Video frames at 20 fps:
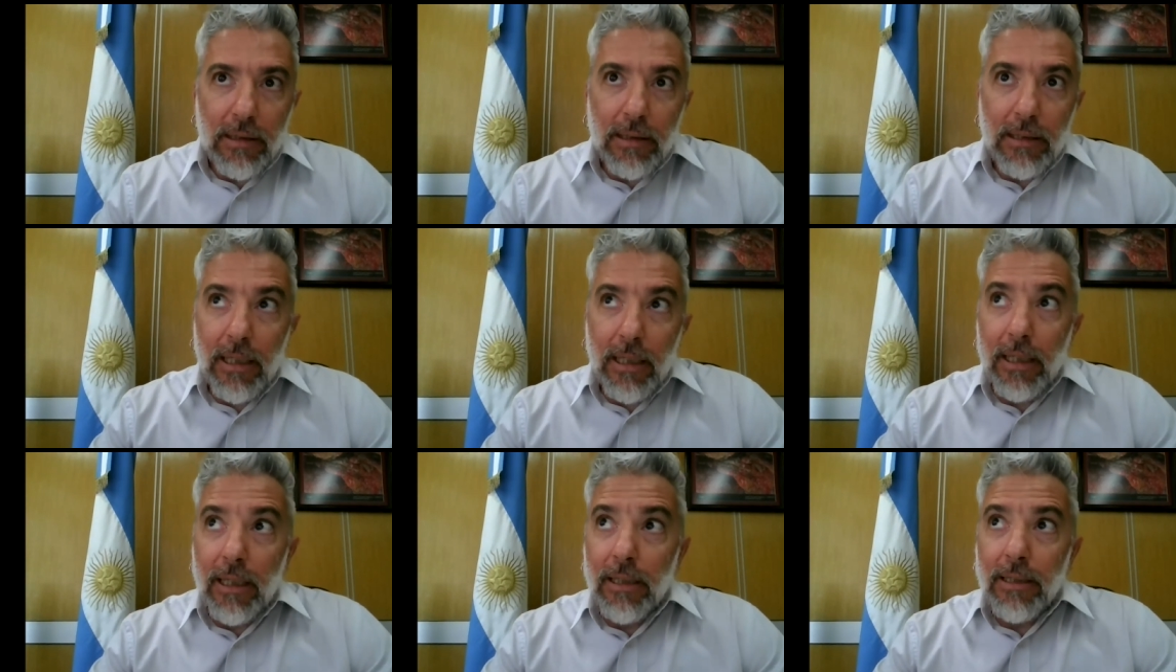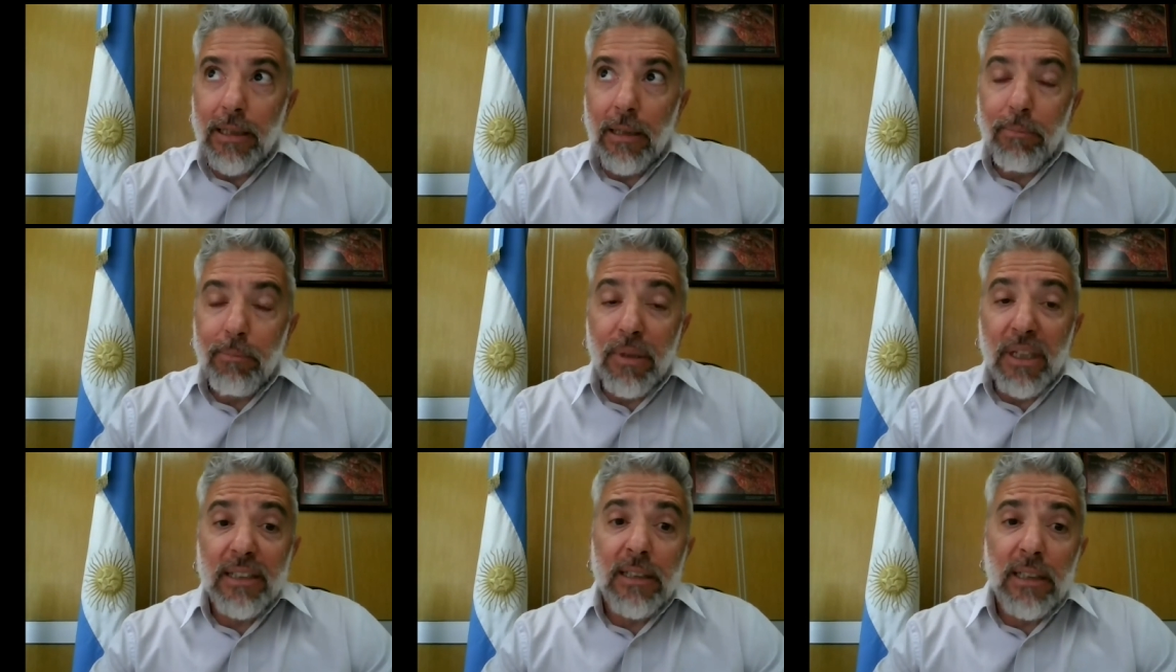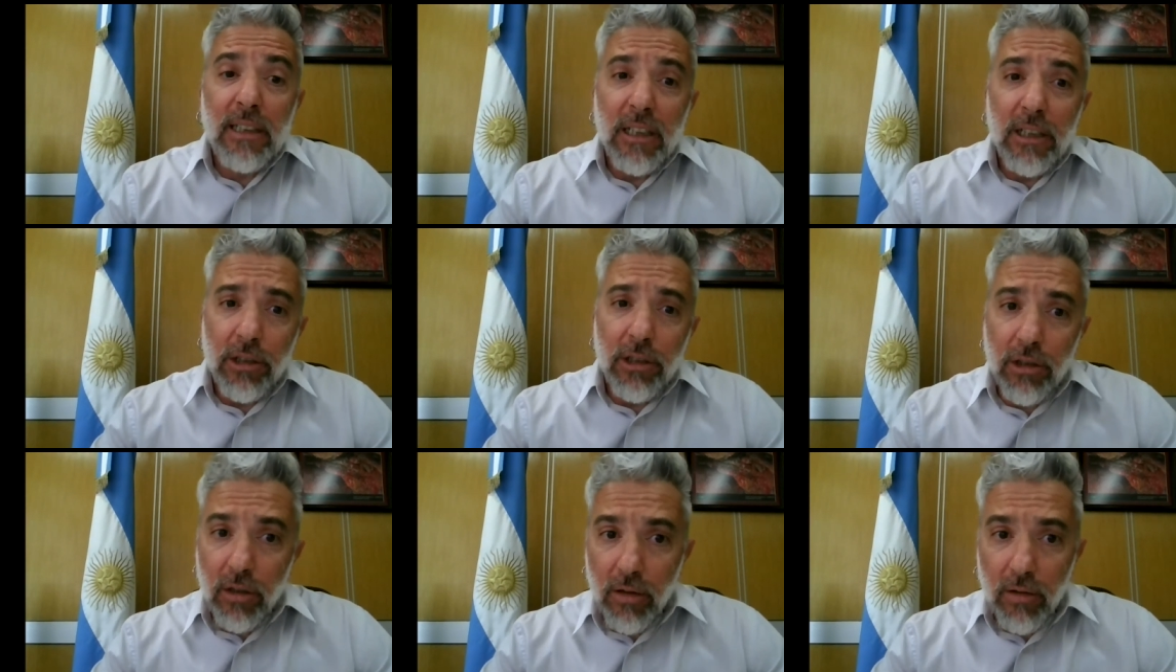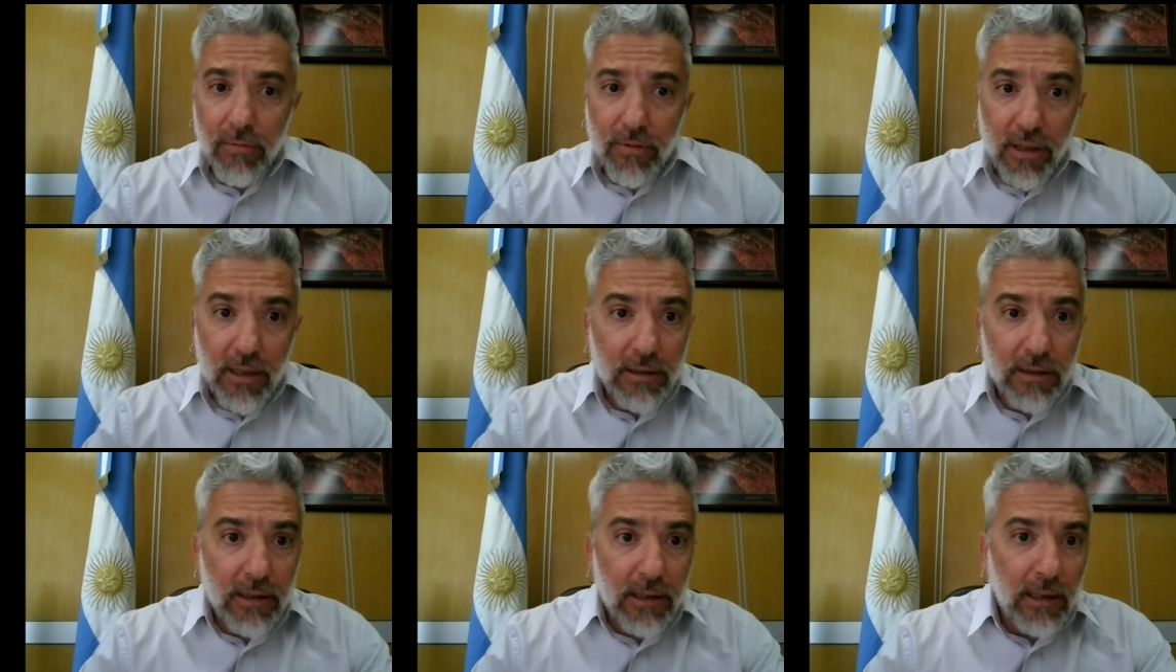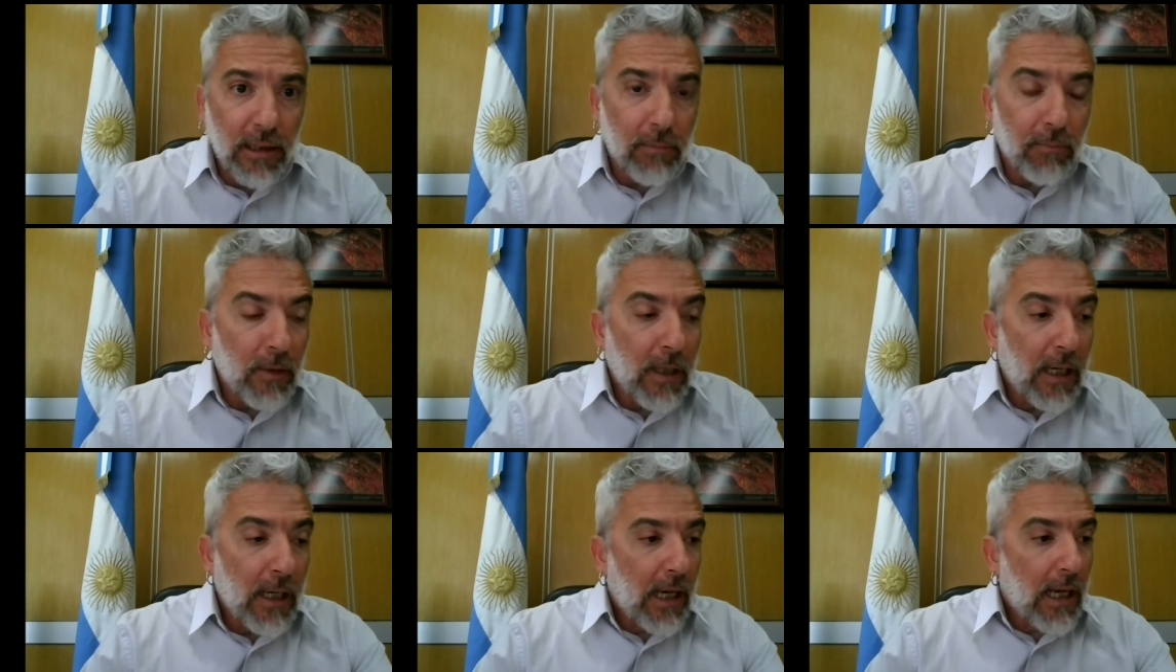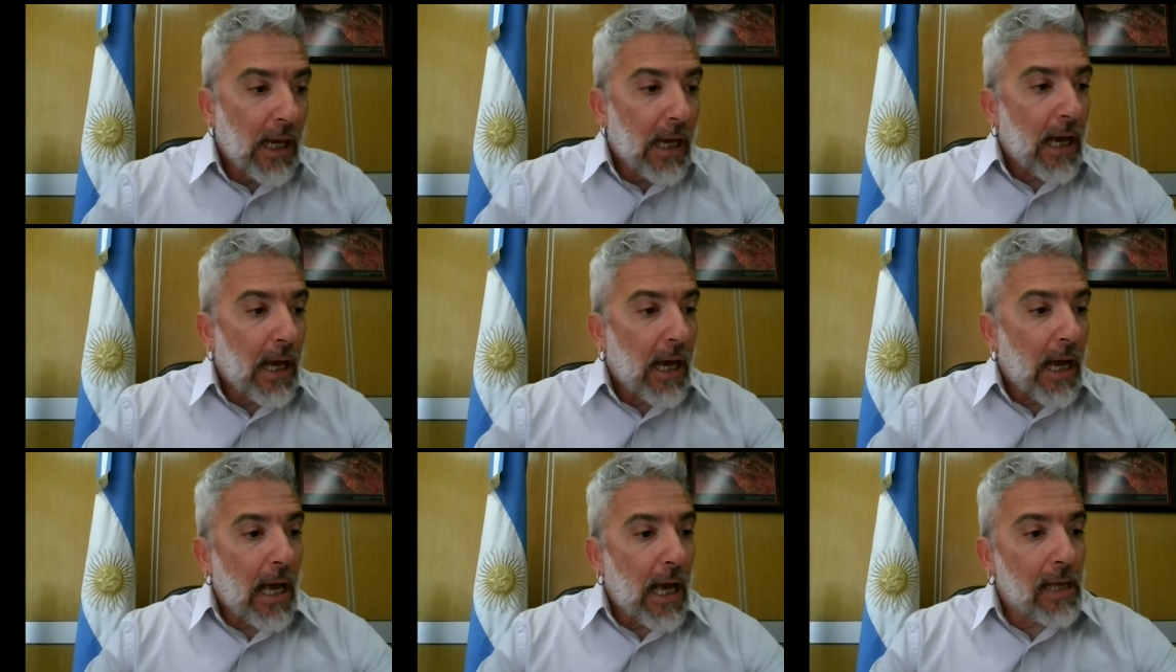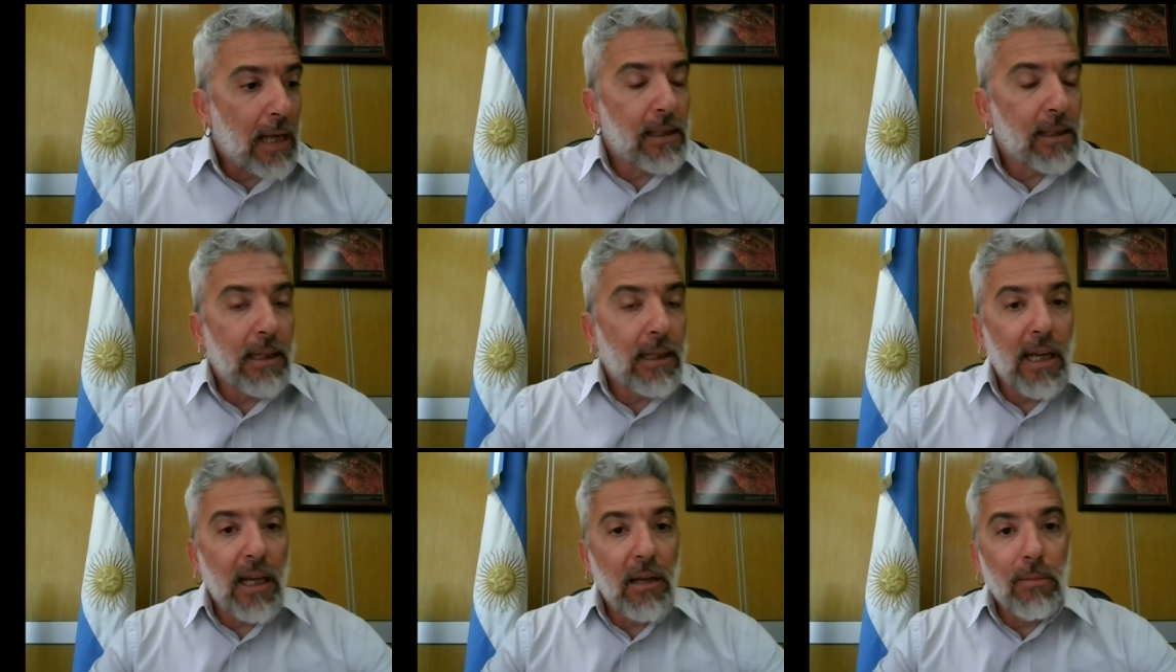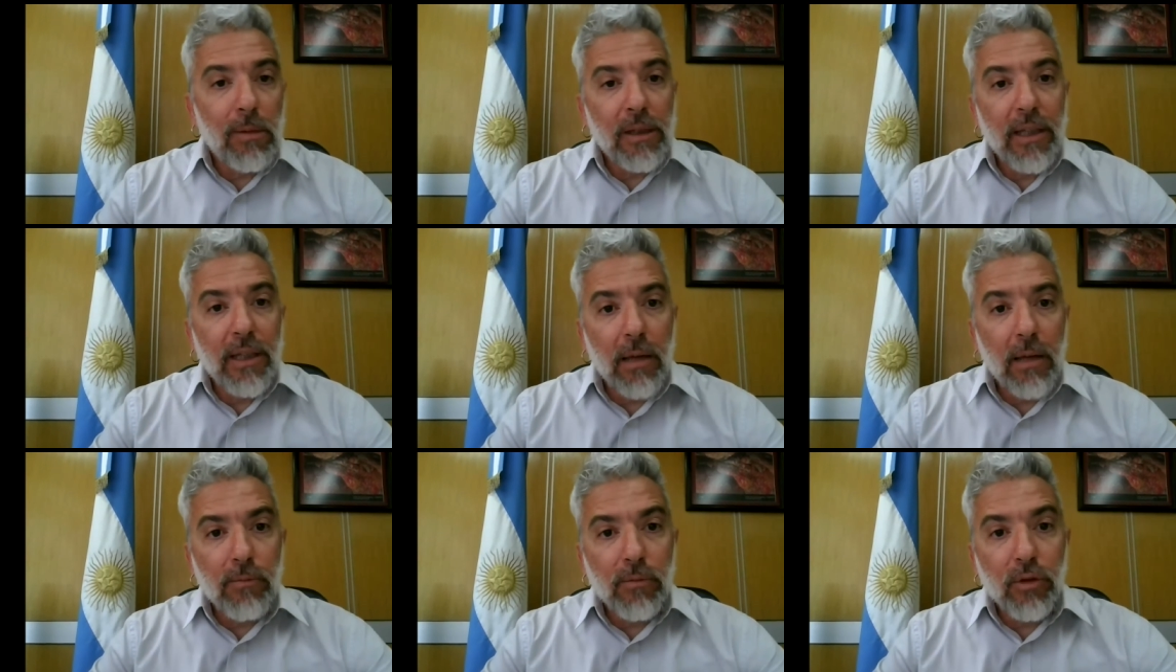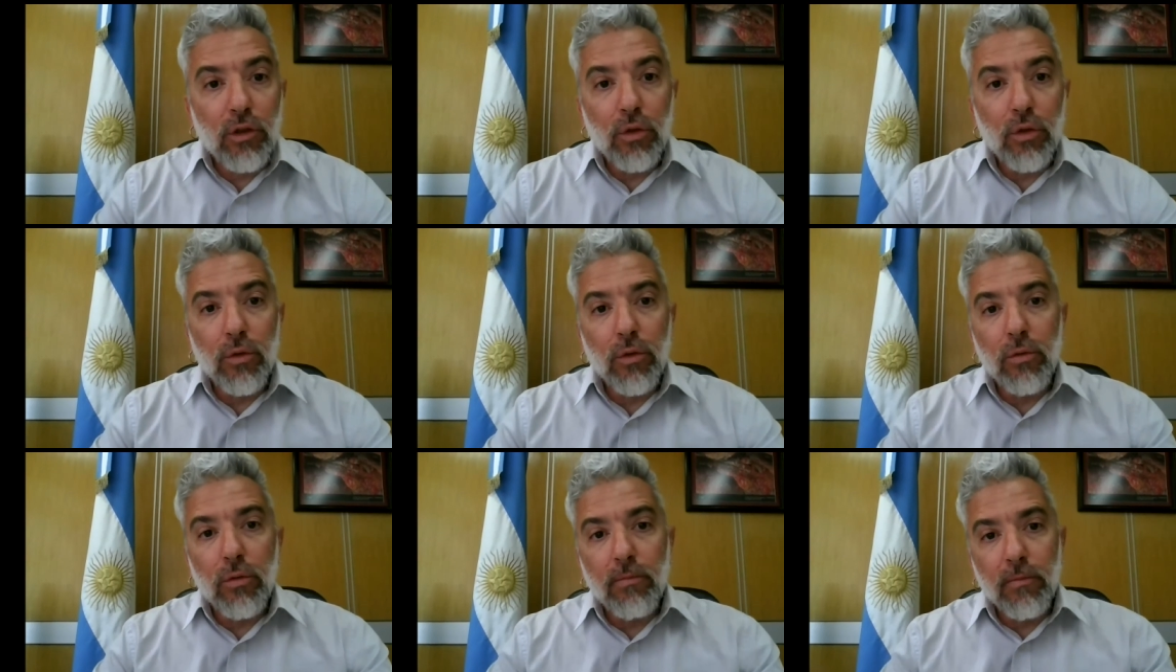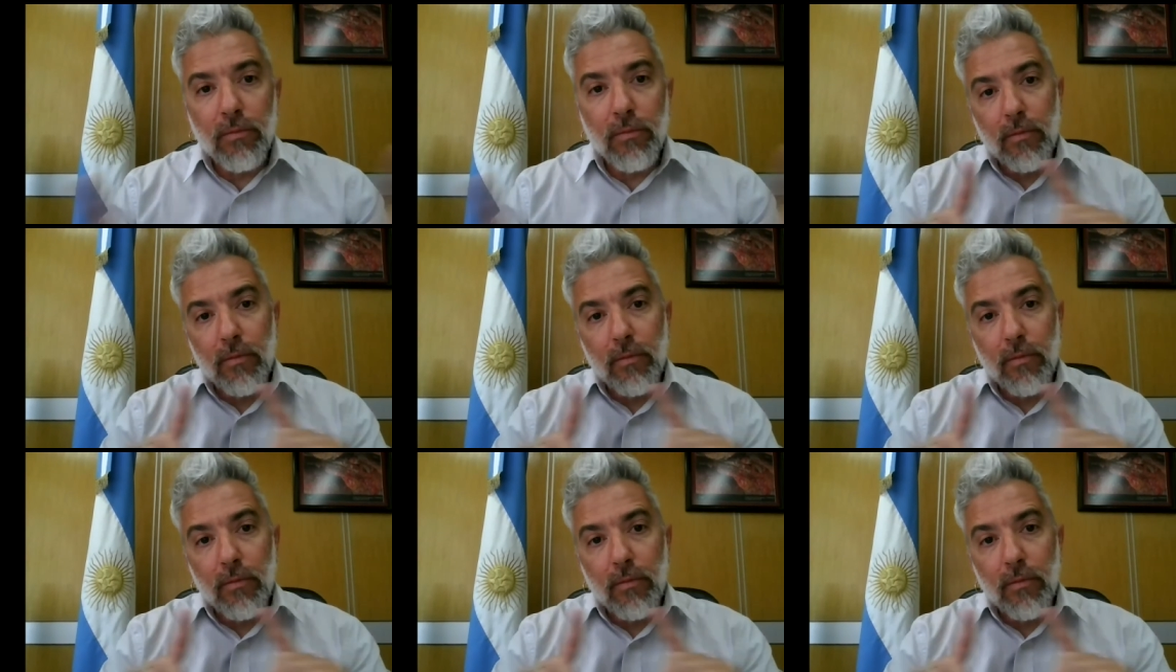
the, the prestige of the team has enabled them to